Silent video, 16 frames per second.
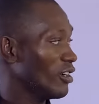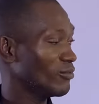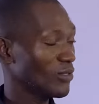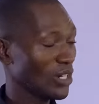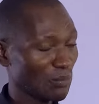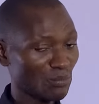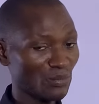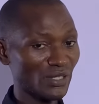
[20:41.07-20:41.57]

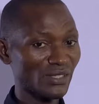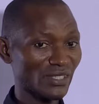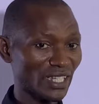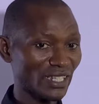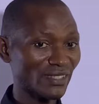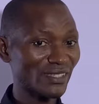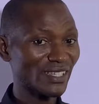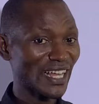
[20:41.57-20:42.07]

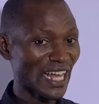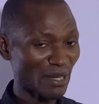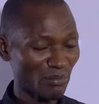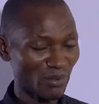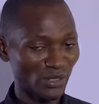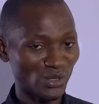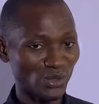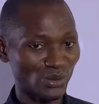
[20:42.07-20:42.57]
represent
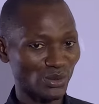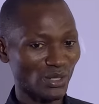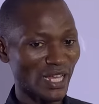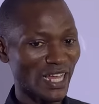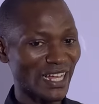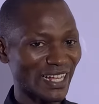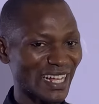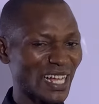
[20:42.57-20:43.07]
capital,
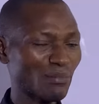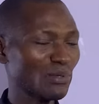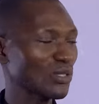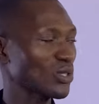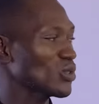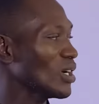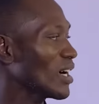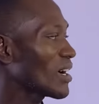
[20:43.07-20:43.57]
and
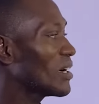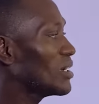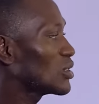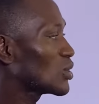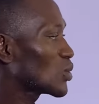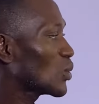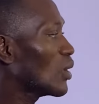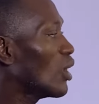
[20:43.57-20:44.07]
capital
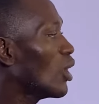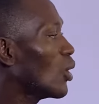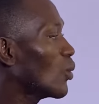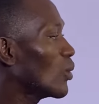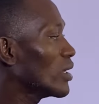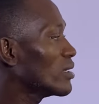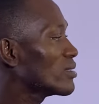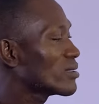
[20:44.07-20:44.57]
accounts will
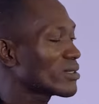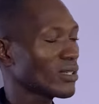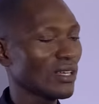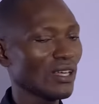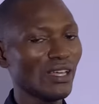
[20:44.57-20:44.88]
always